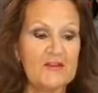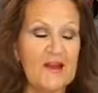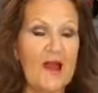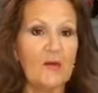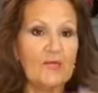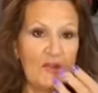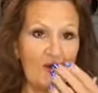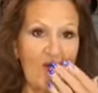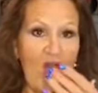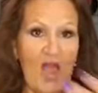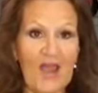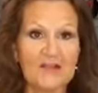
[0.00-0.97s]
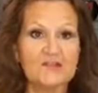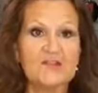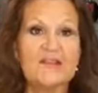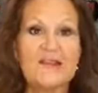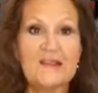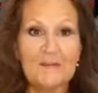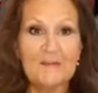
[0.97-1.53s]
and how they're actually
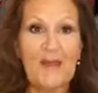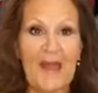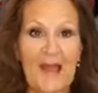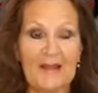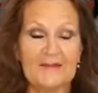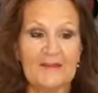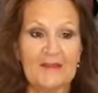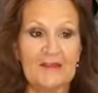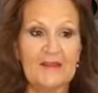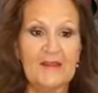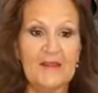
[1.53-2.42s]
impacting